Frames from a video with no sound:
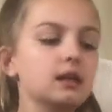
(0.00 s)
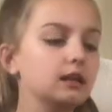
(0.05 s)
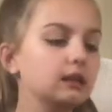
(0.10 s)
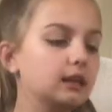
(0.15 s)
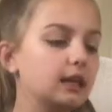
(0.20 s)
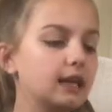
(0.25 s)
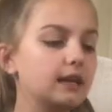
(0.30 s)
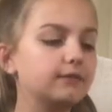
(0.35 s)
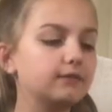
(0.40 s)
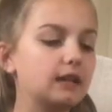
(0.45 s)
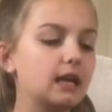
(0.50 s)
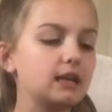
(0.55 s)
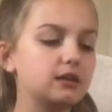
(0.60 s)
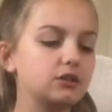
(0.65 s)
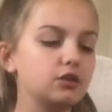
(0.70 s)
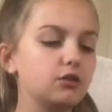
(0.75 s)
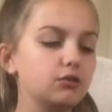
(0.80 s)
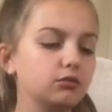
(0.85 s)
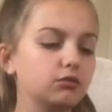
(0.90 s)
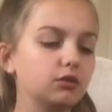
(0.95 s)
Leave that
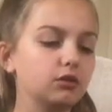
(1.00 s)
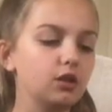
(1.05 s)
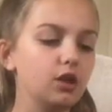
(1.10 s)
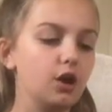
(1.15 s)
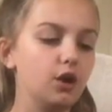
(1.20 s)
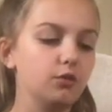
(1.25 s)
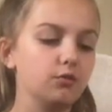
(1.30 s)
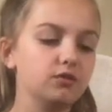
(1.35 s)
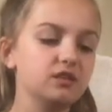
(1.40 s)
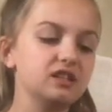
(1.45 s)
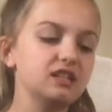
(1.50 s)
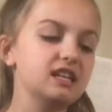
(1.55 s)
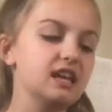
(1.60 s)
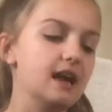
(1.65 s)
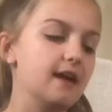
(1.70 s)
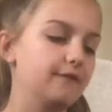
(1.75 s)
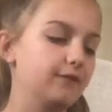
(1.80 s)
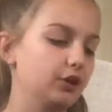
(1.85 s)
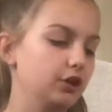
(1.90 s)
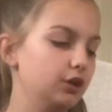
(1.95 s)
tooth alone,
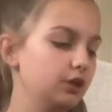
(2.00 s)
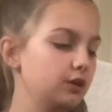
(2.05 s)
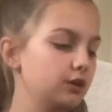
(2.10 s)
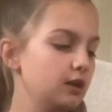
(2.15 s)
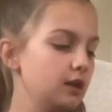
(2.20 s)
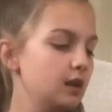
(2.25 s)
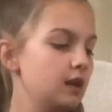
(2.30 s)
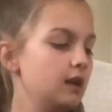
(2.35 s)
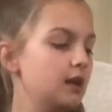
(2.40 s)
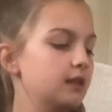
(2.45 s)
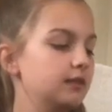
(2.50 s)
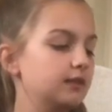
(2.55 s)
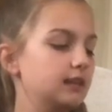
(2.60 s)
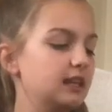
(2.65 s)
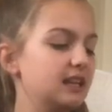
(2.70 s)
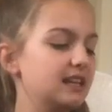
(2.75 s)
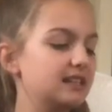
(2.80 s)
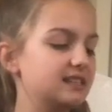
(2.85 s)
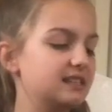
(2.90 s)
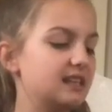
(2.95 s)
never.
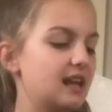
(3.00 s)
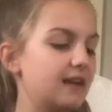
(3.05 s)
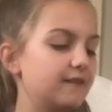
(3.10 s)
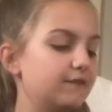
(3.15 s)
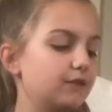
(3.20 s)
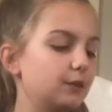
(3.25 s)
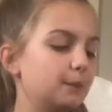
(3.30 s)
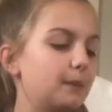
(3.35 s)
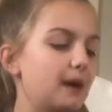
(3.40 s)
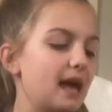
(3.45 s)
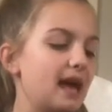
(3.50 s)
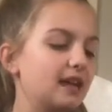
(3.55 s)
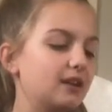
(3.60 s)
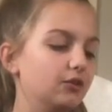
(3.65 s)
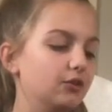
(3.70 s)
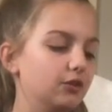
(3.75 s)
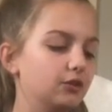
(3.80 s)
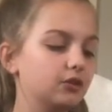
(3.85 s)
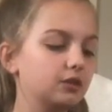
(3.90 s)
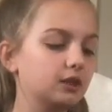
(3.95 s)
Then it's time for
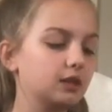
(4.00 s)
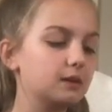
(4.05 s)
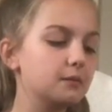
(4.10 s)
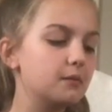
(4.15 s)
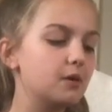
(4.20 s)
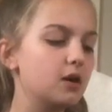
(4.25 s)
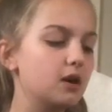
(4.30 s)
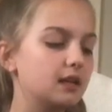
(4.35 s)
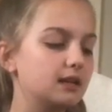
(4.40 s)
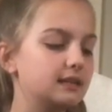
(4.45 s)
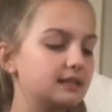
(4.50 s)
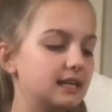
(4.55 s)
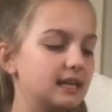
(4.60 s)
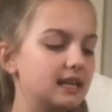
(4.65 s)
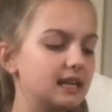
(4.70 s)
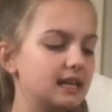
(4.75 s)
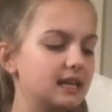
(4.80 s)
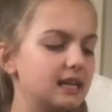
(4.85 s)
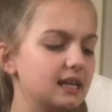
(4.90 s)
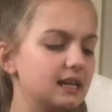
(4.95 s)
battle. Come on,
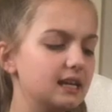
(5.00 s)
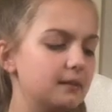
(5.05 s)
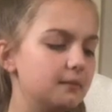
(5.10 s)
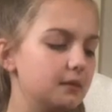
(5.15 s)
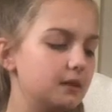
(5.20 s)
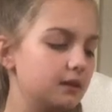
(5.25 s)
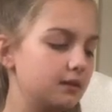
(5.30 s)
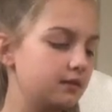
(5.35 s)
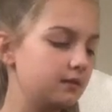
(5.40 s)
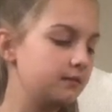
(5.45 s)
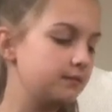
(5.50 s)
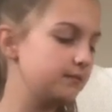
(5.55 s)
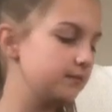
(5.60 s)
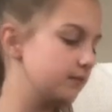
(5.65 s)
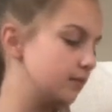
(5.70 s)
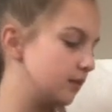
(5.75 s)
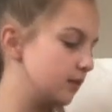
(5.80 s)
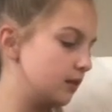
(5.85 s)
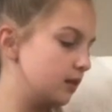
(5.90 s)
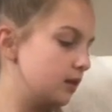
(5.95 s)
team.
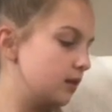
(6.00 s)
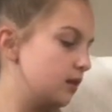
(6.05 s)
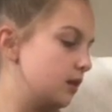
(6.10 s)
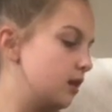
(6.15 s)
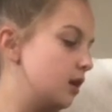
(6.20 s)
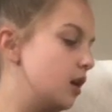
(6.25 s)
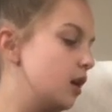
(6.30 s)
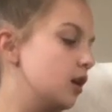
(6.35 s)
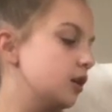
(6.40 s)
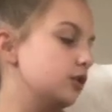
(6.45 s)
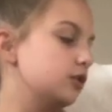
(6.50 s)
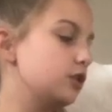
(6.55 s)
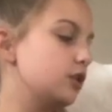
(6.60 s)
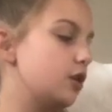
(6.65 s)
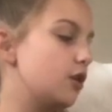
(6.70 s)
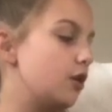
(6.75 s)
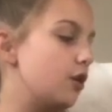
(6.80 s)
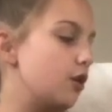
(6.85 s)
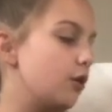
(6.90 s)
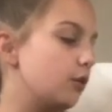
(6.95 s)

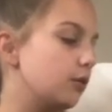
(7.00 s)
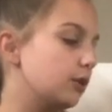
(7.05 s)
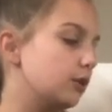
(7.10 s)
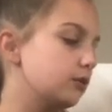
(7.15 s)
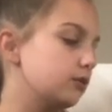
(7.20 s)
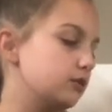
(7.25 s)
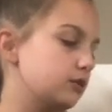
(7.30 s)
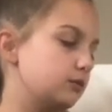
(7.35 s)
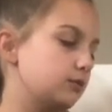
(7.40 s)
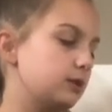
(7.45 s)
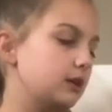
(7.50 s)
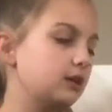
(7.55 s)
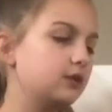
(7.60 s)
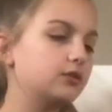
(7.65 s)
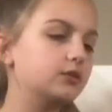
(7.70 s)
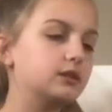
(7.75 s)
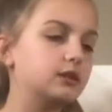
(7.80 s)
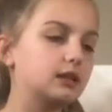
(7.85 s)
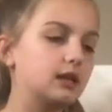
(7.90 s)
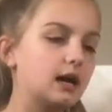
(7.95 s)
No roots
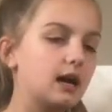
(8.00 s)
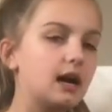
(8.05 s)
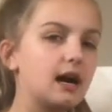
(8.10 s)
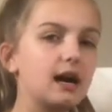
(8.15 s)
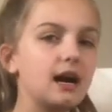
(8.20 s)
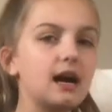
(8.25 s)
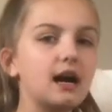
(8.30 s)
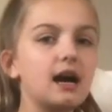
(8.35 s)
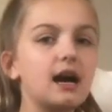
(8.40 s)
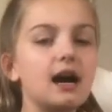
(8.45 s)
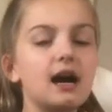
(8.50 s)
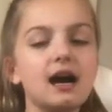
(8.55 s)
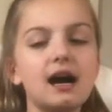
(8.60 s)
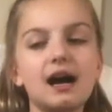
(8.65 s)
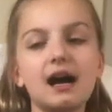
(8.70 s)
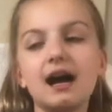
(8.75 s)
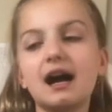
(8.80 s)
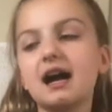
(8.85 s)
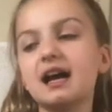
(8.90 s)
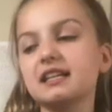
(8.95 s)
will
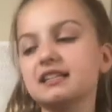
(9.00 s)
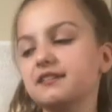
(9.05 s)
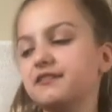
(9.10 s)
die,